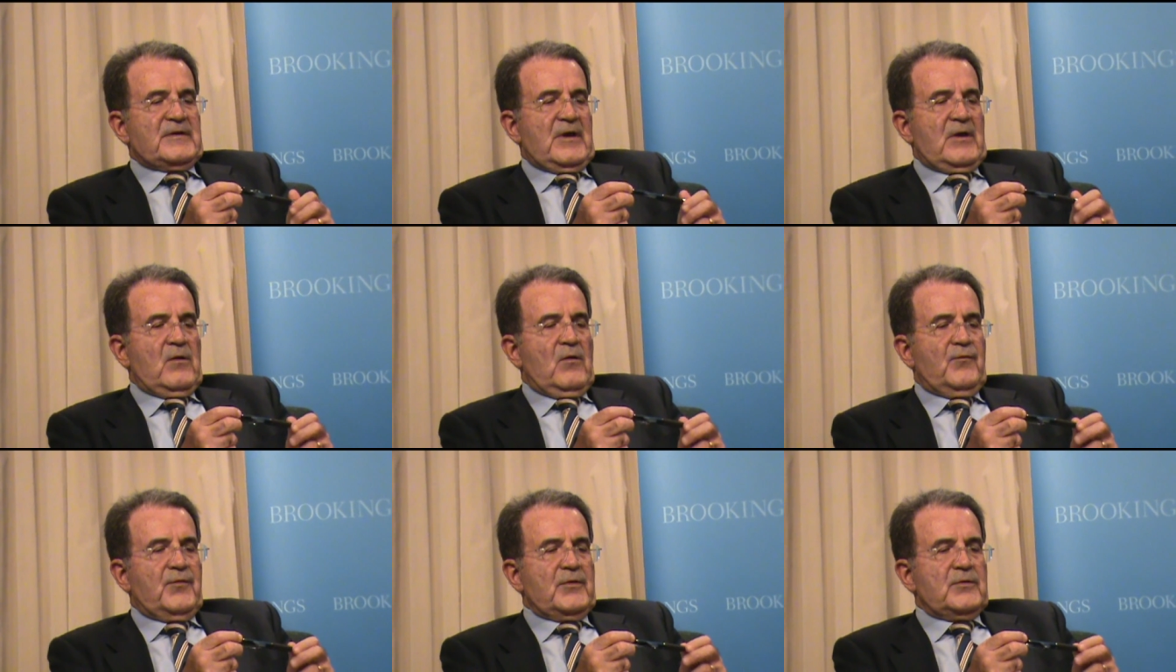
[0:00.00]

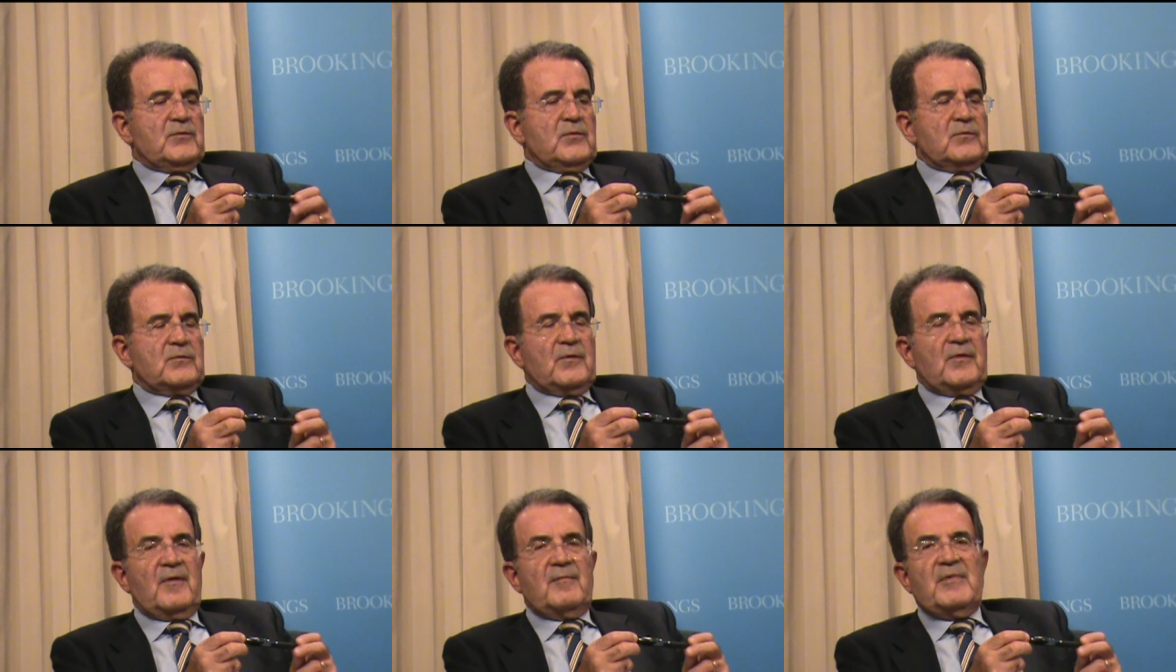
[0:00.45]
I often
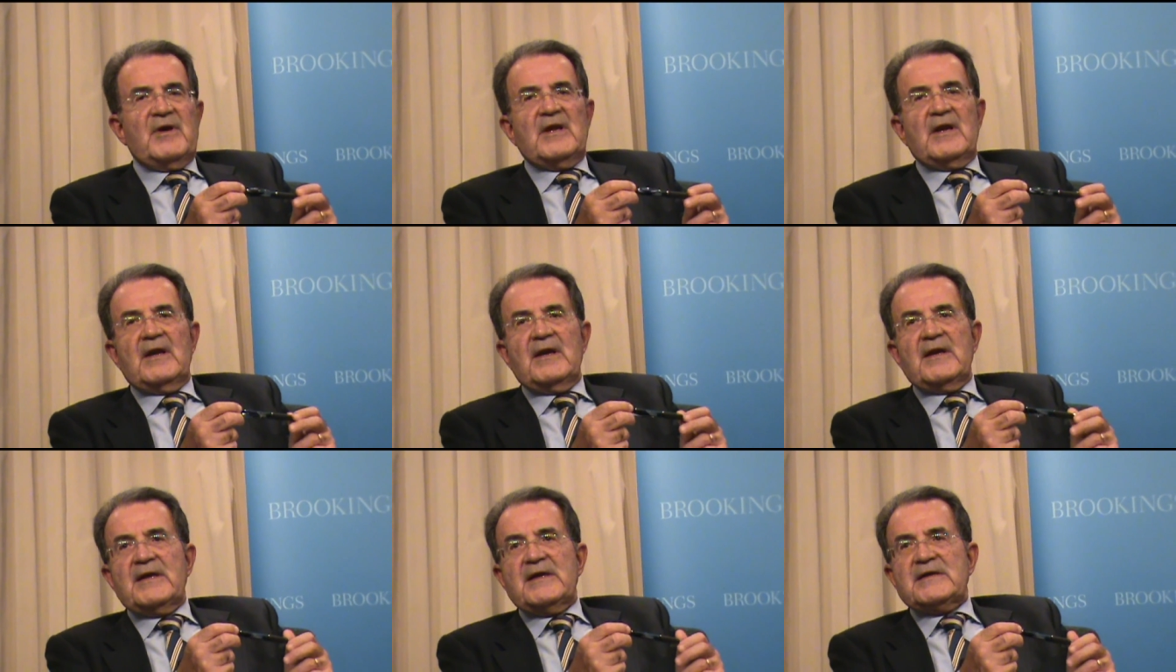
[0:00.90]
go to the
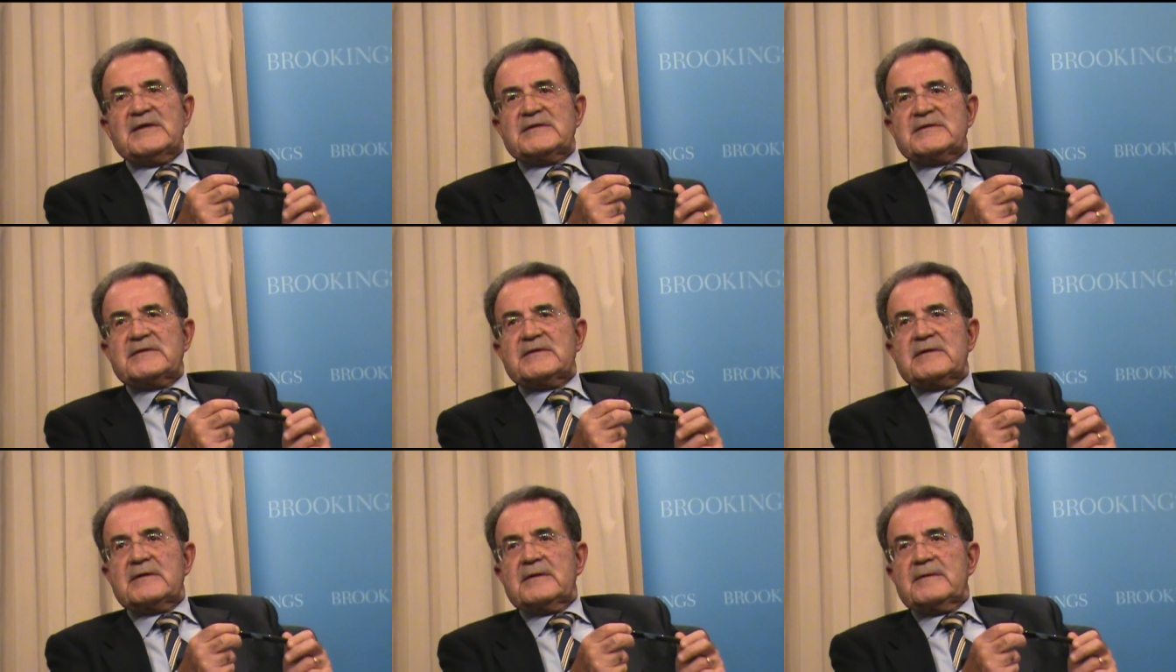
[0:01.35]
Middle
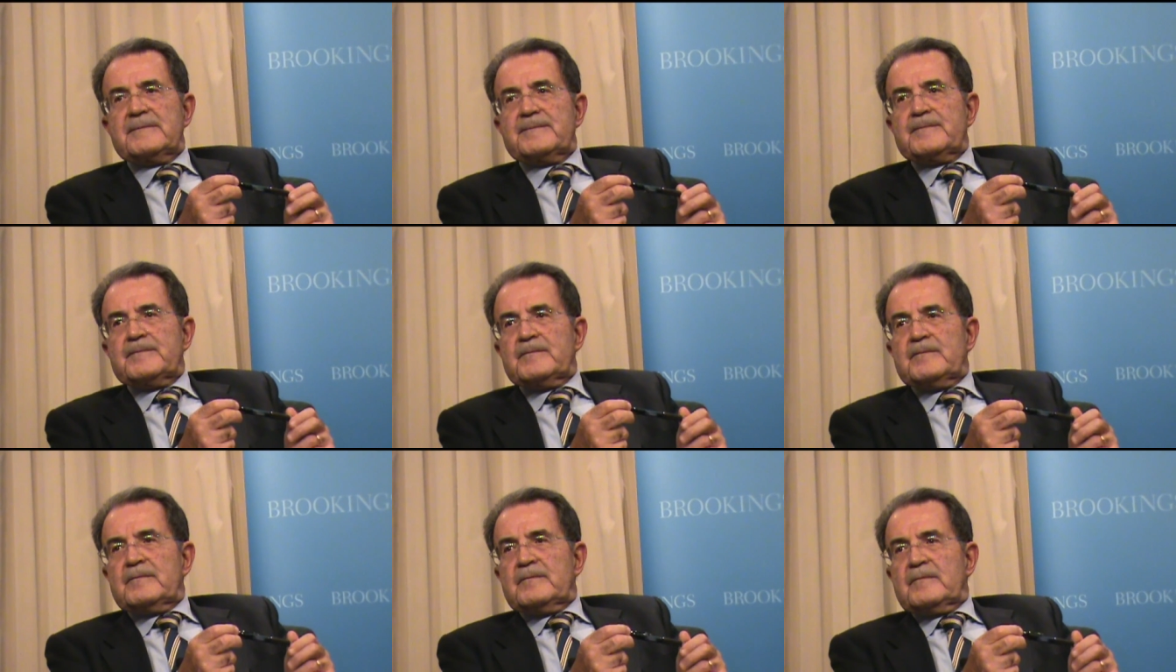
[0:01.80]
East,
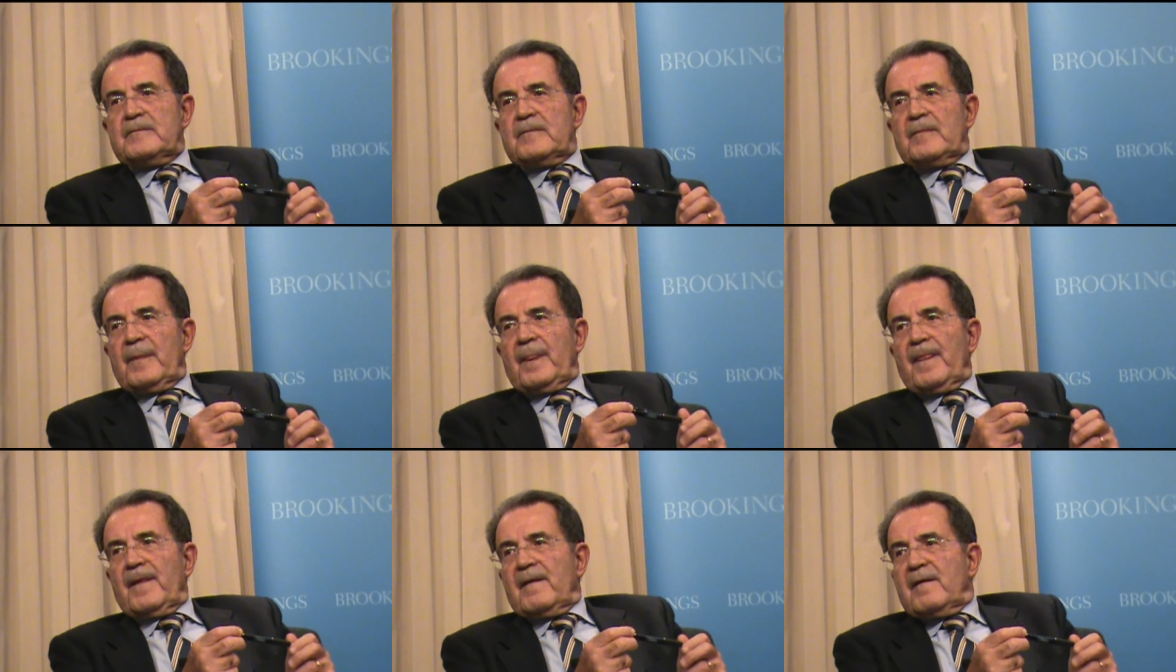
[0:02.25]

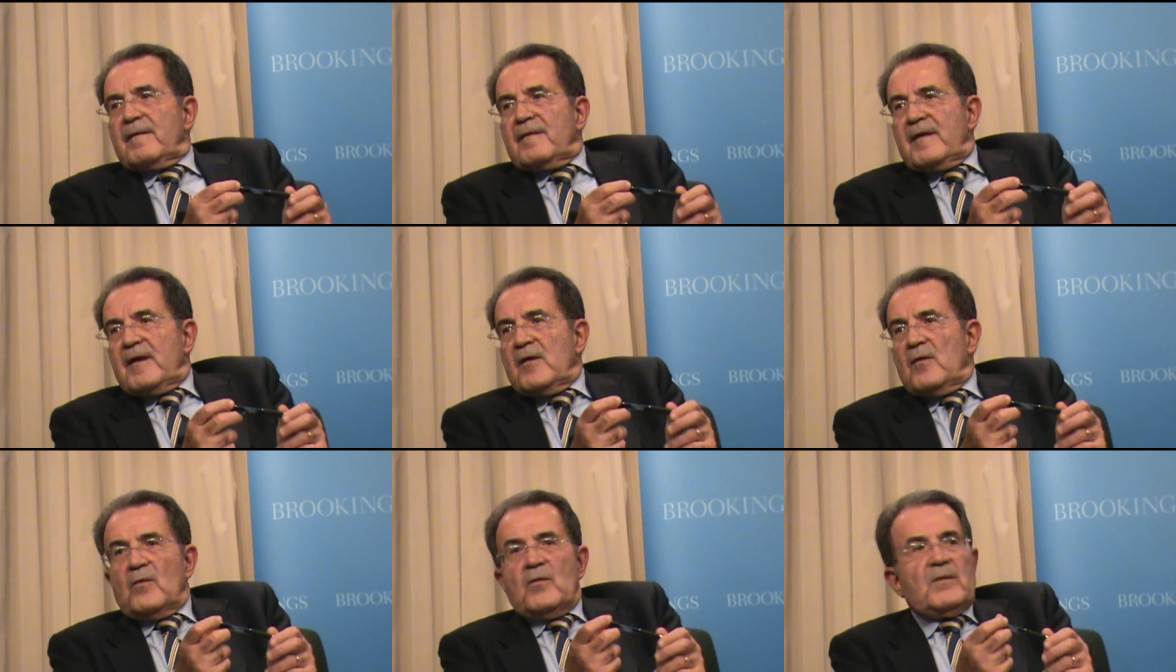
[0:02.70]

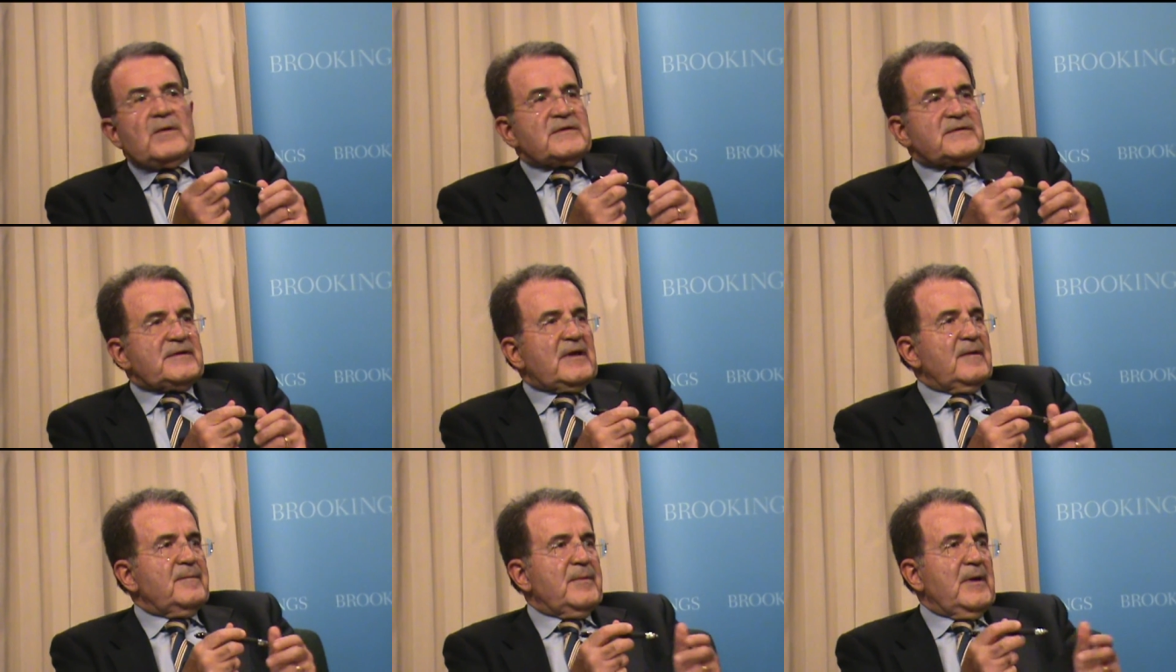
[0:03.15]
they always
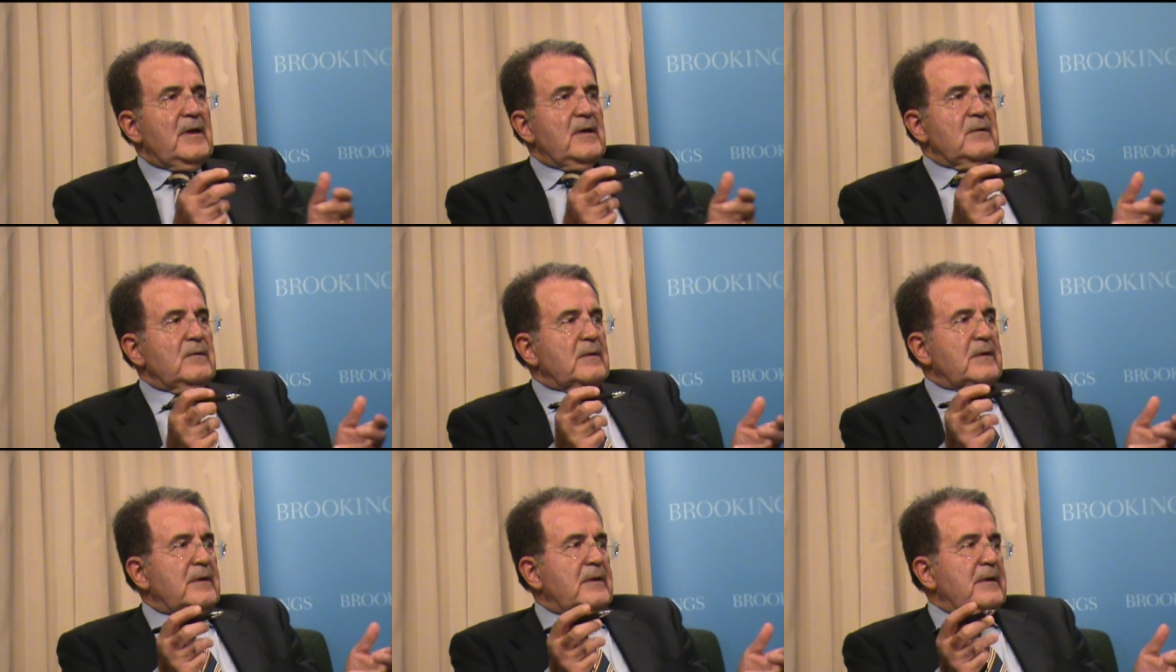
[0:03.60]
tell me,
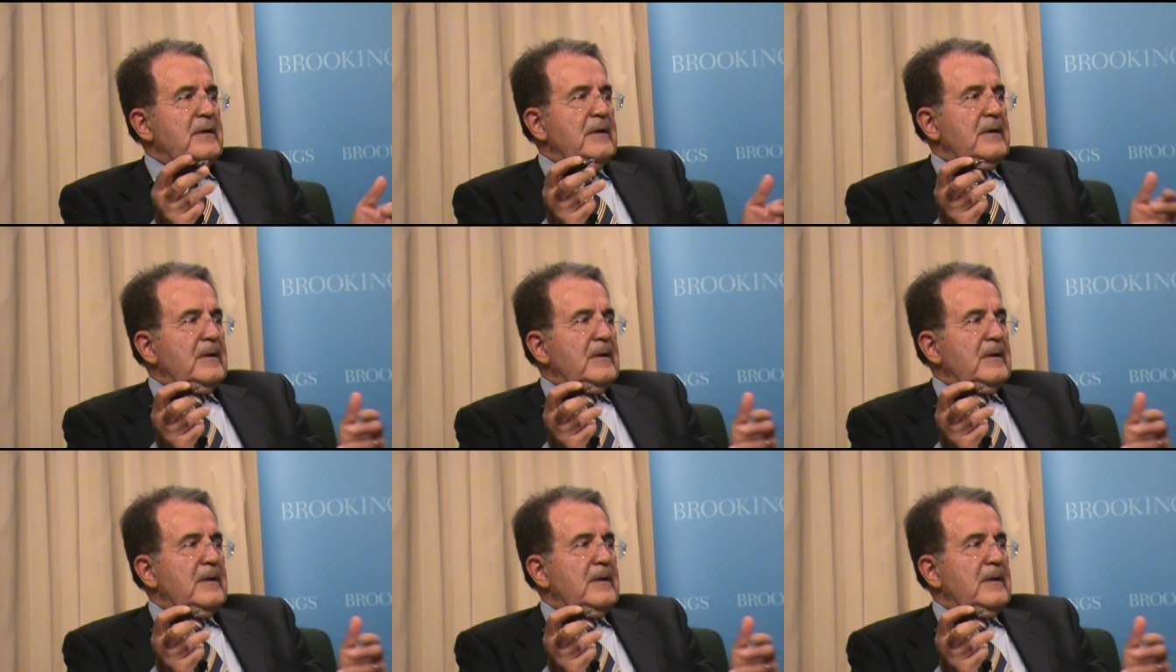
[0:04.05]
look,